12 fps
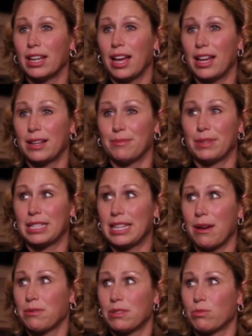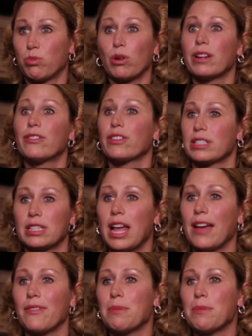Because I was worried for his life.